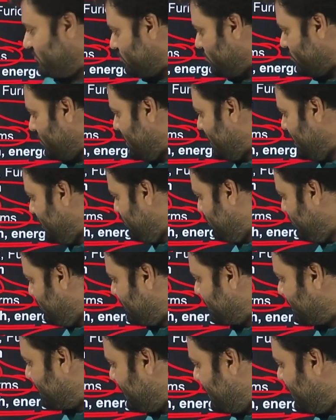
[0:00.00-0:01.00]
So here you will
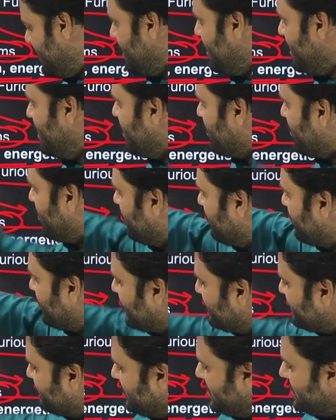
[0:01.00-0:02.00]
see,
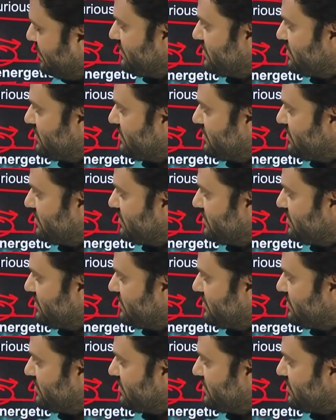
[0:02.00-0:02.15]
contrastingly